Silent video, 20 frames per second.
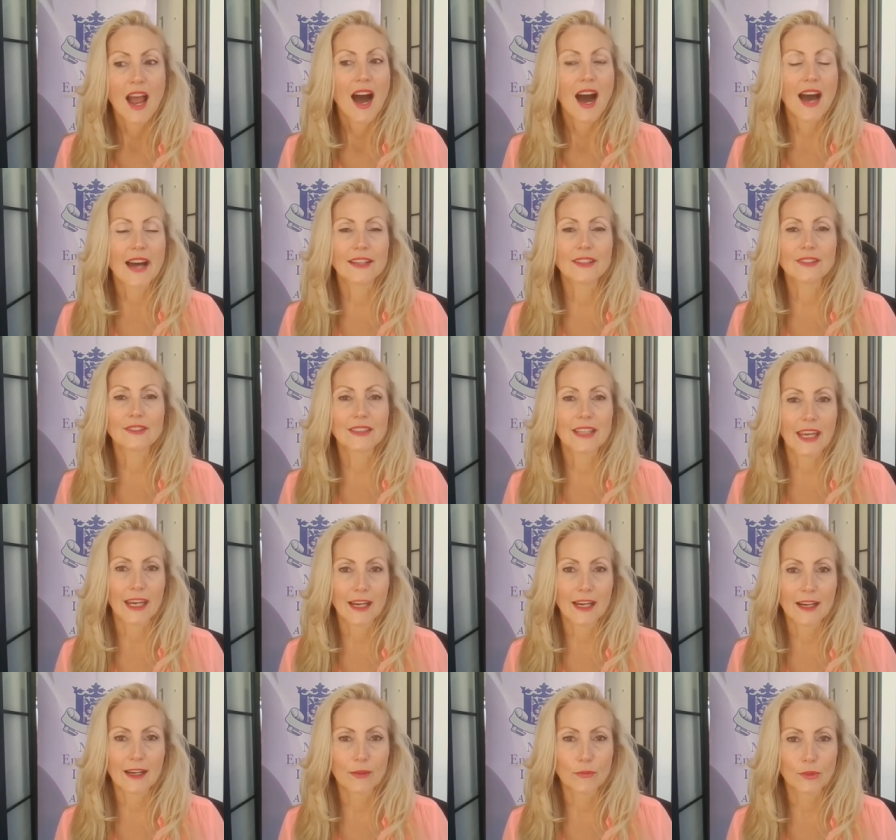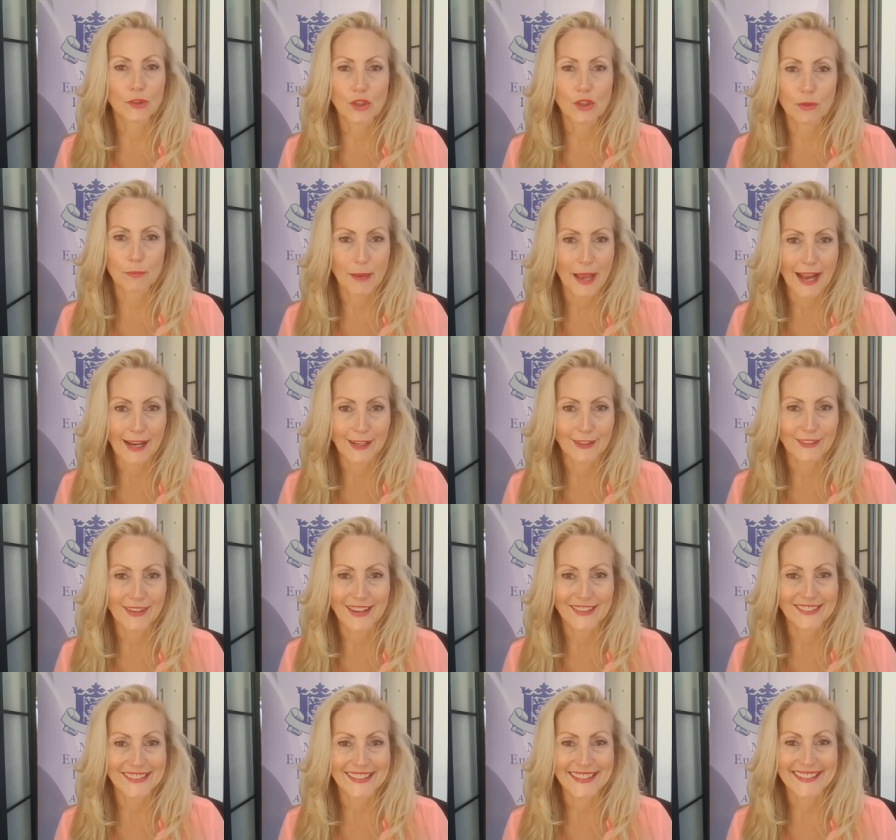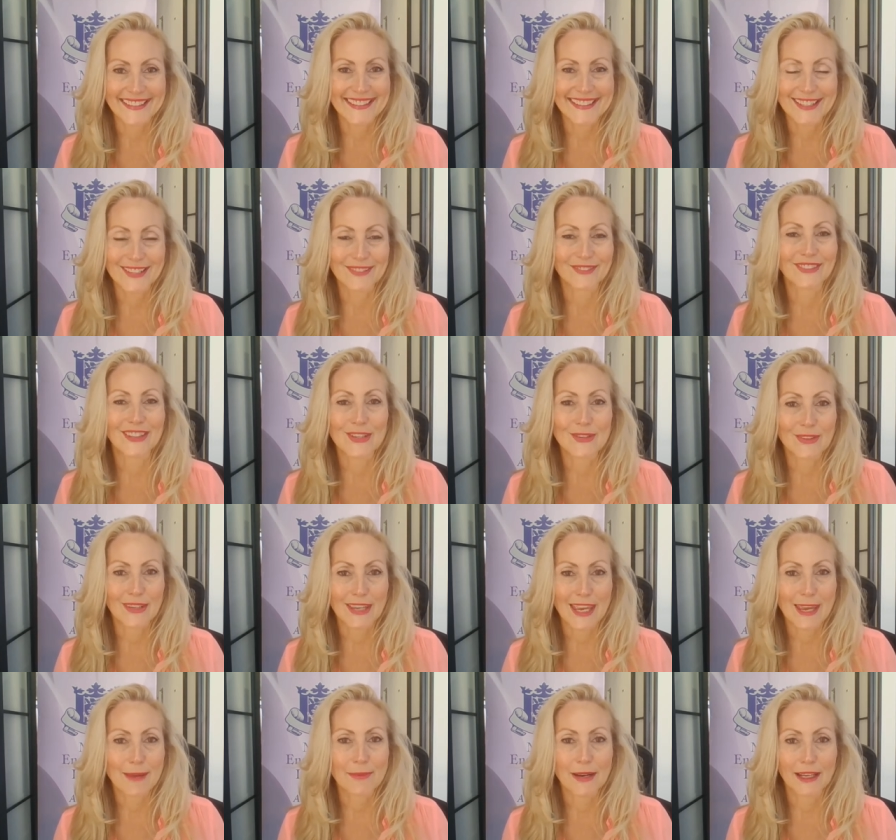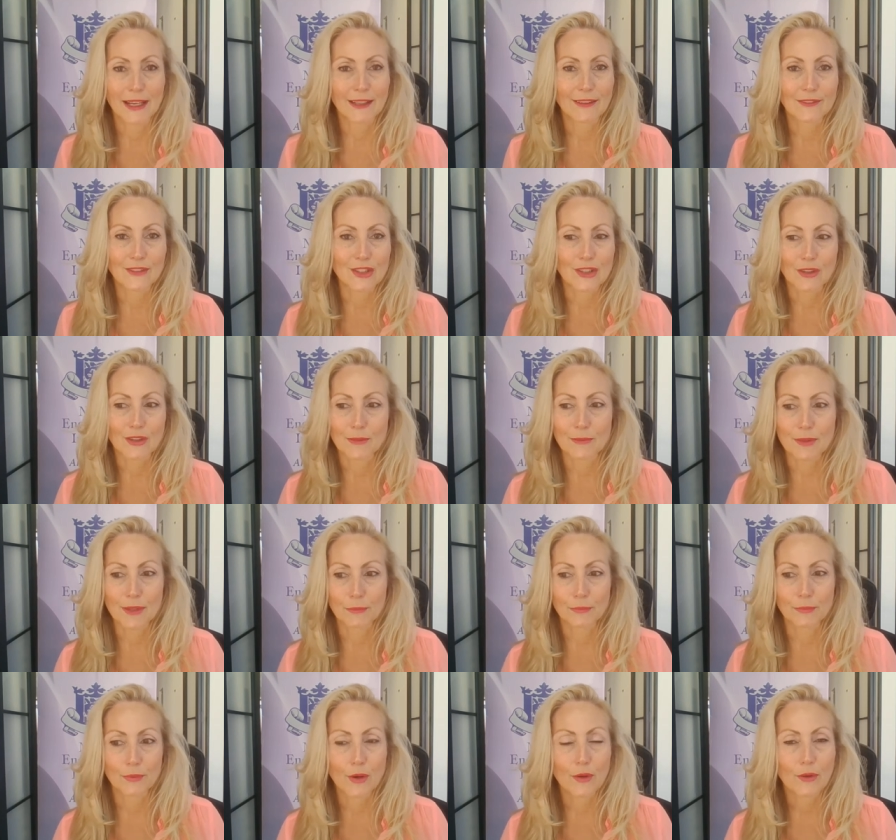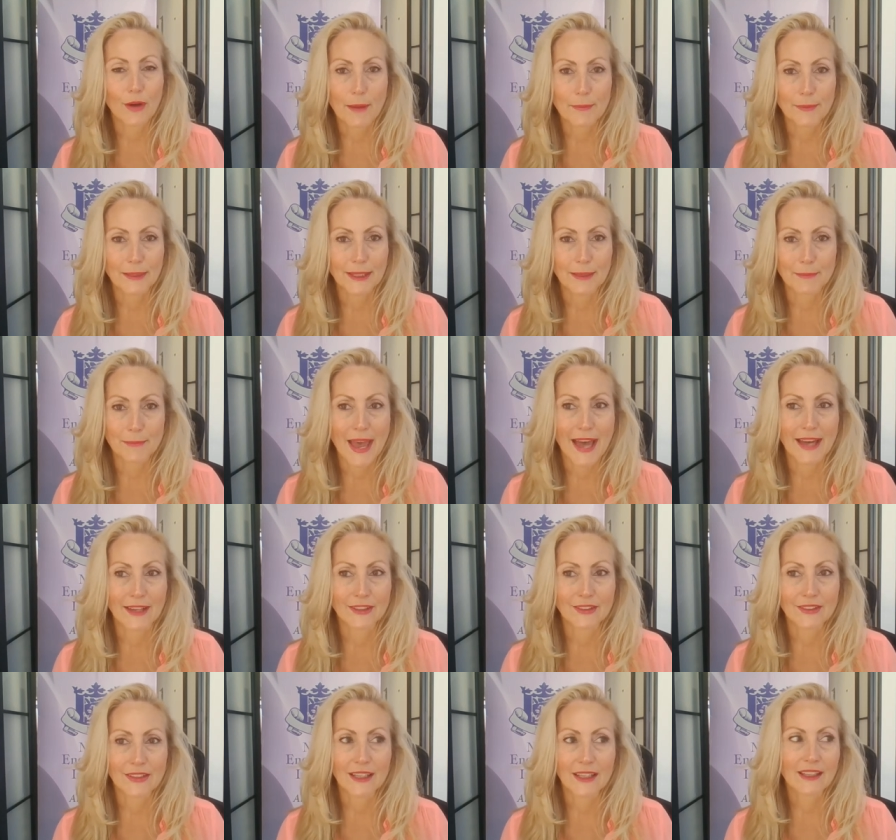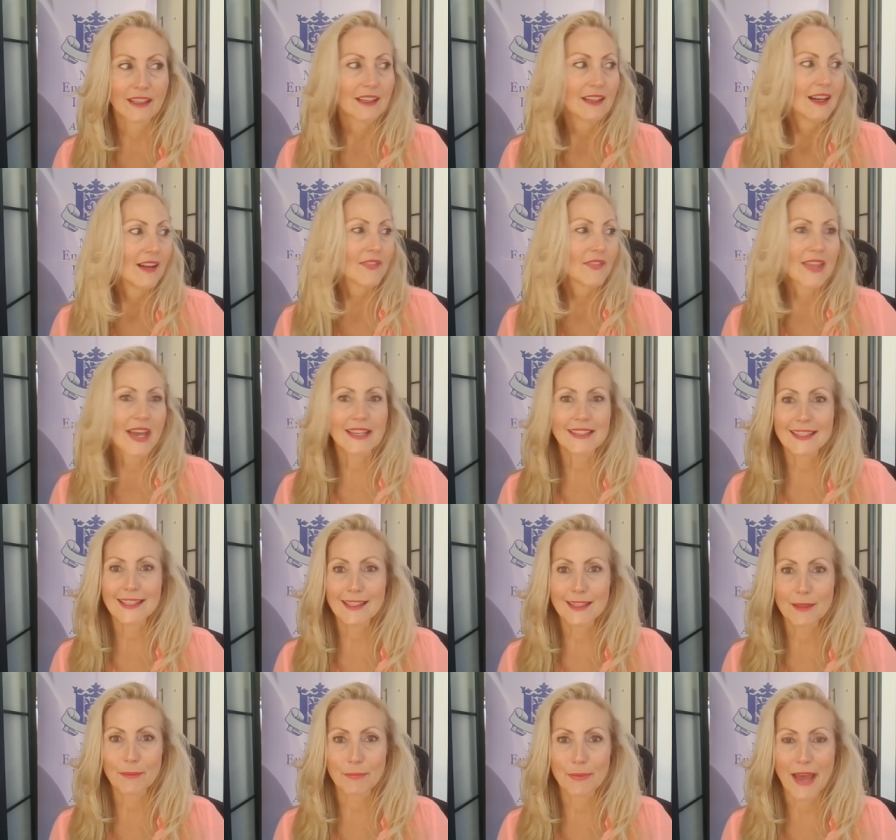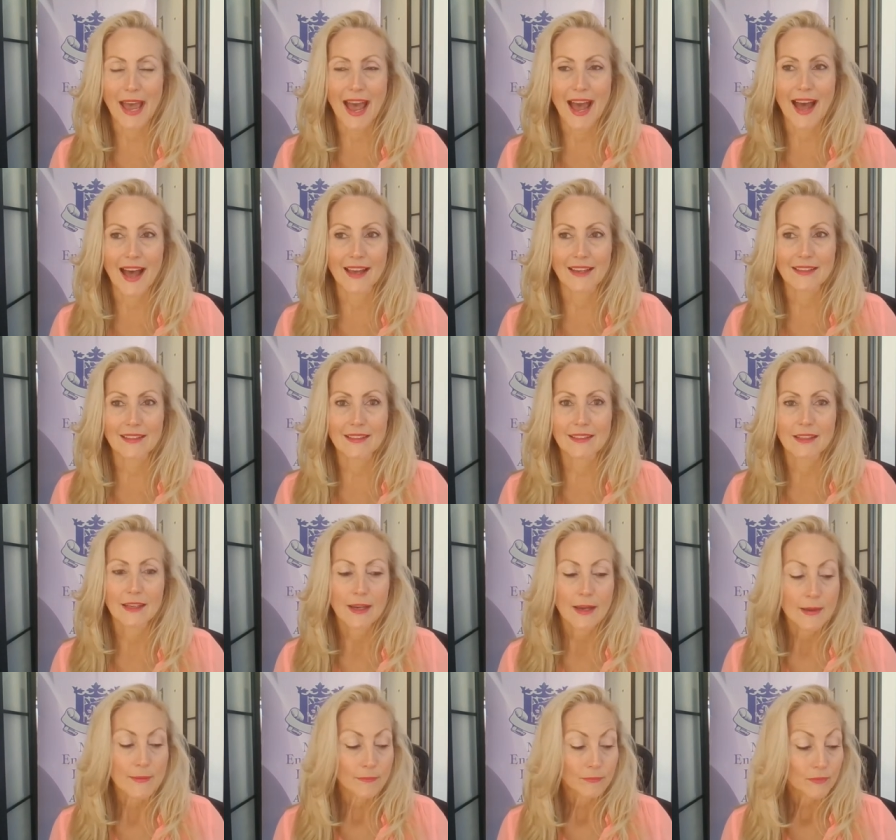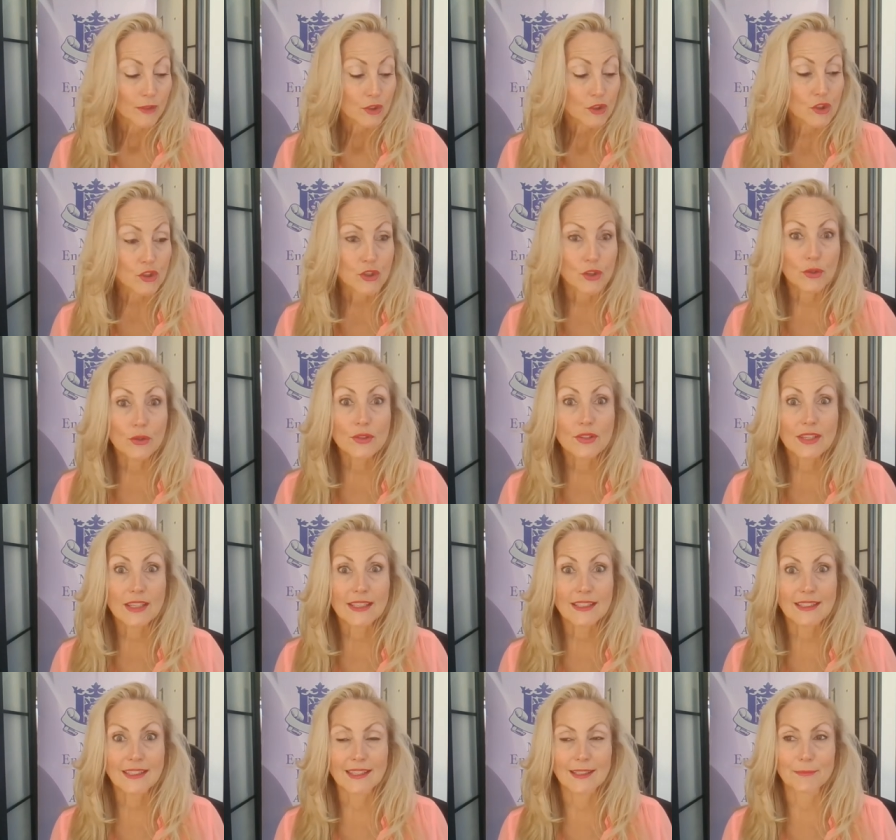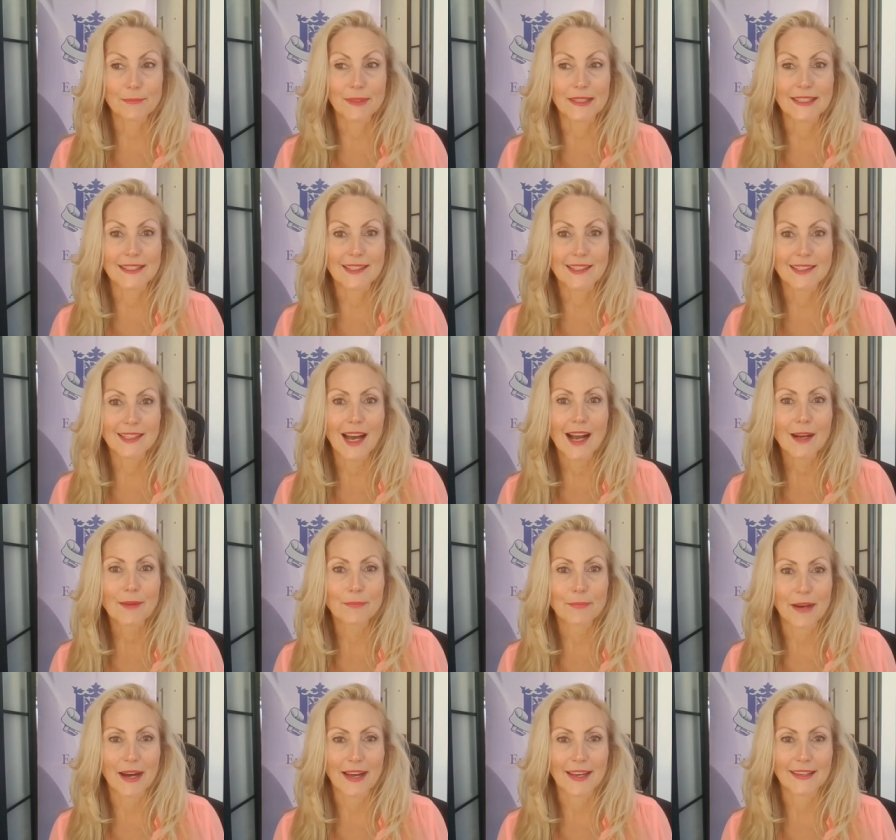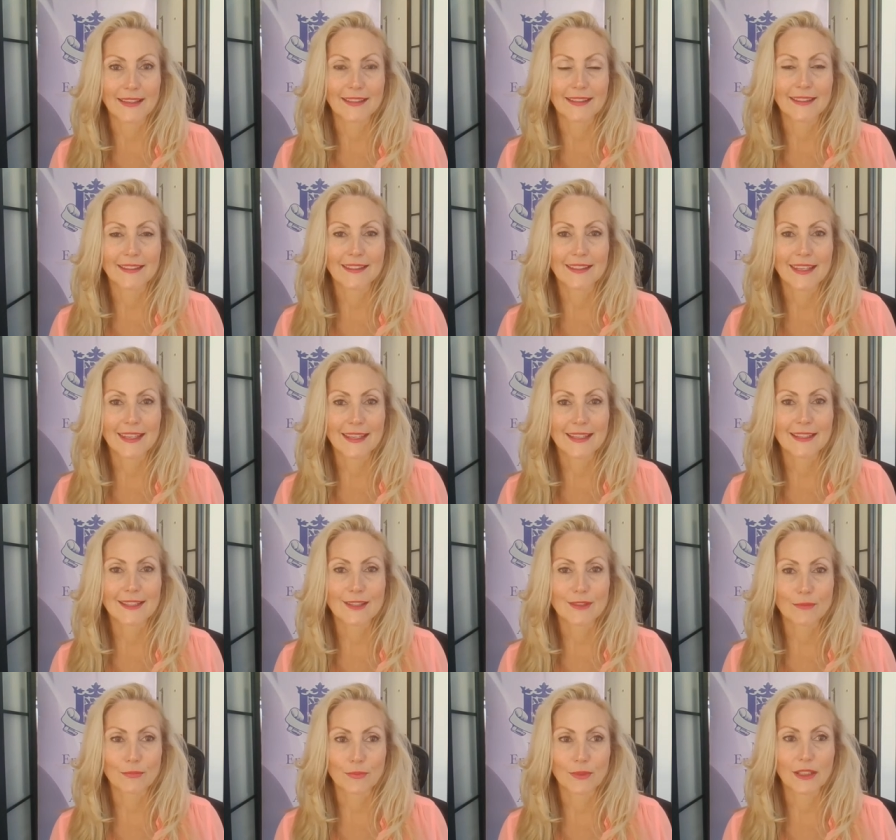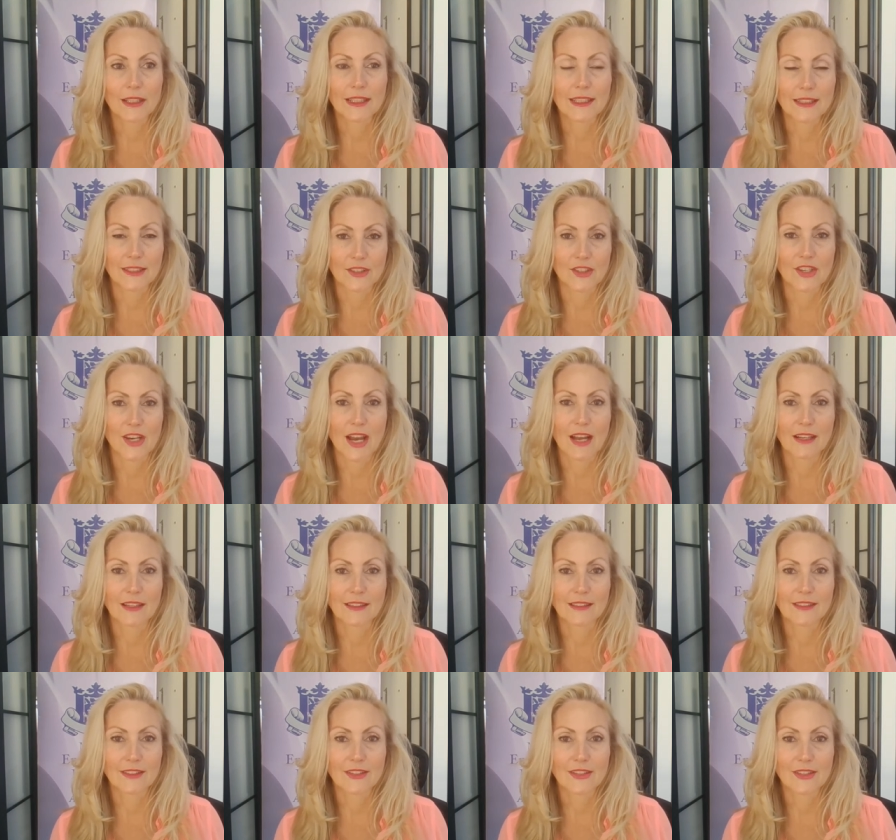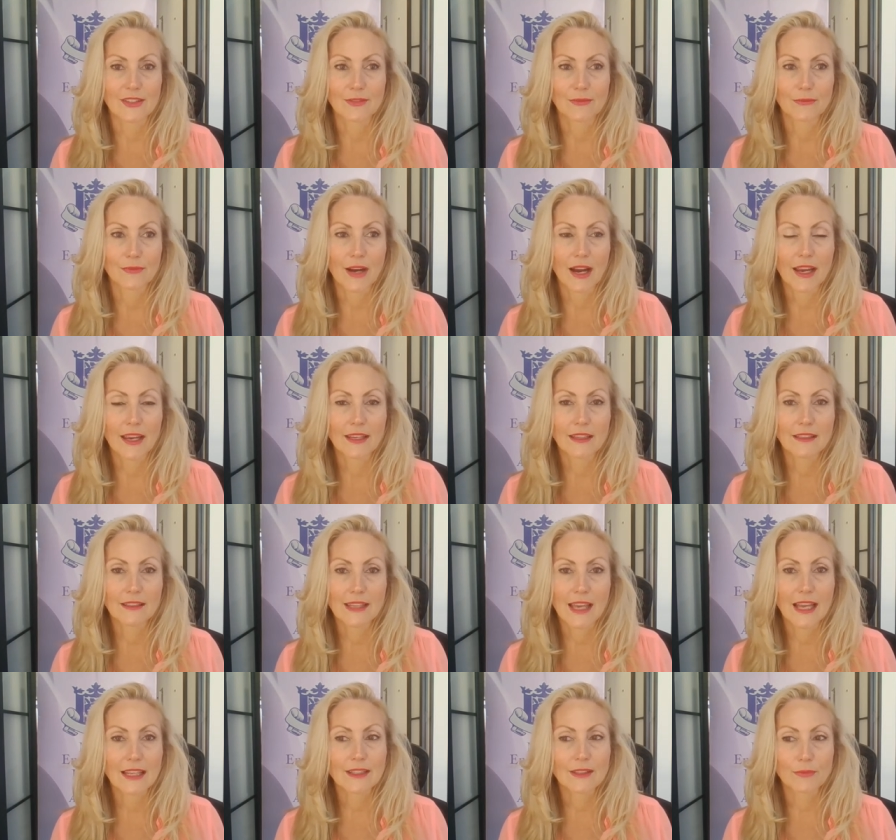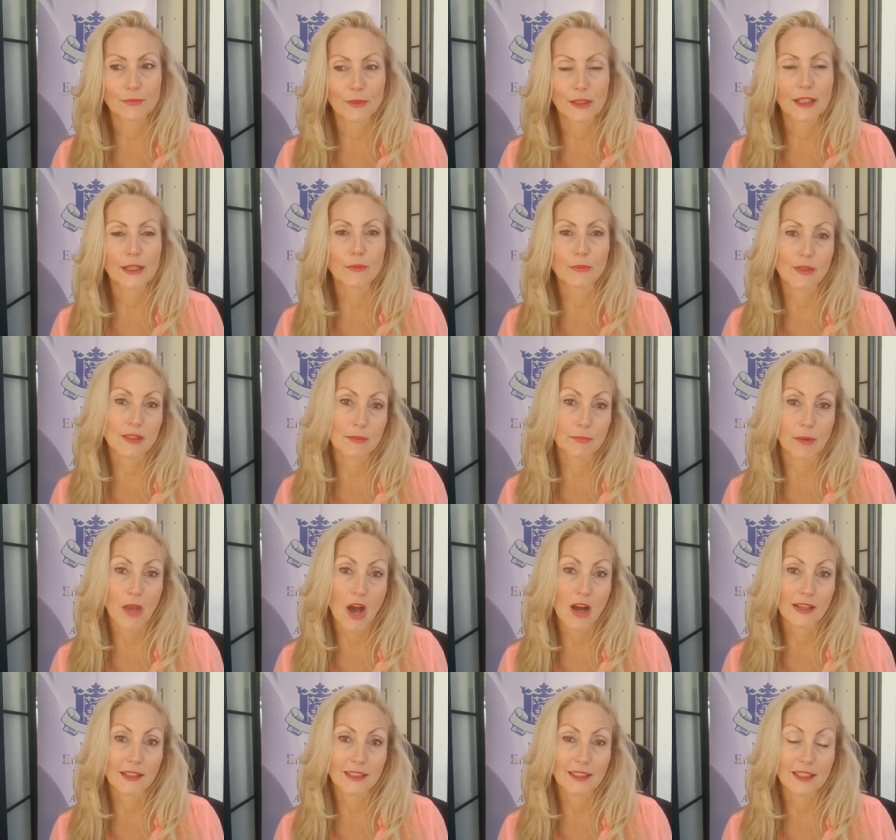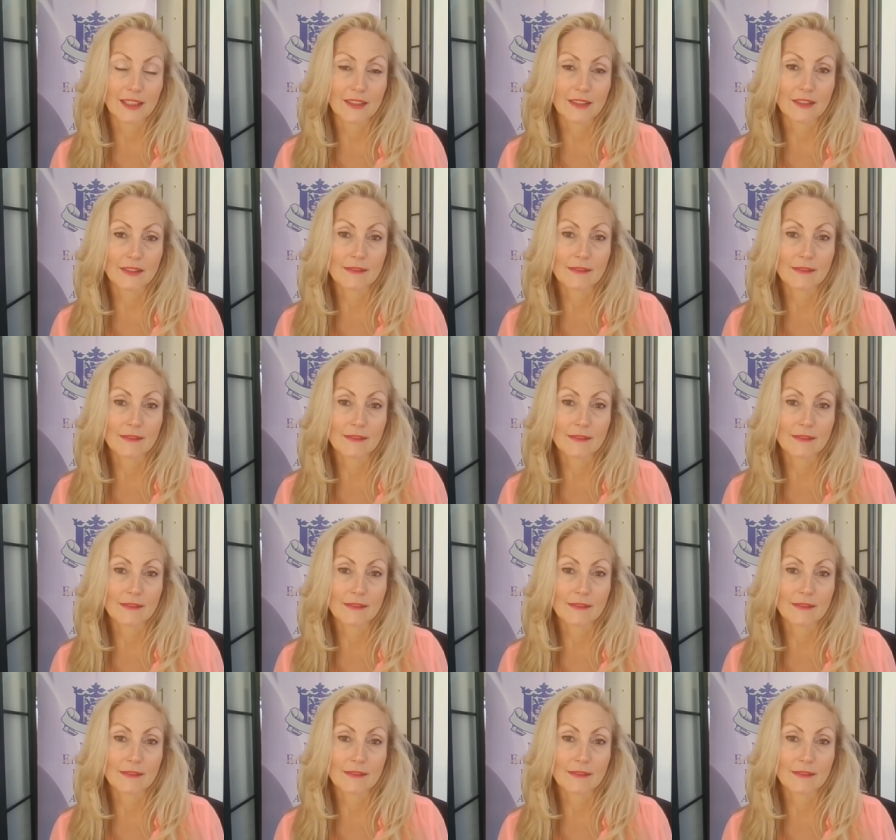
I don't care what your background is and what you came out of in terms of programming and patterning. That's in the past. Choosing to be stuck by it is really the challenge, right? That's really what's blocking you.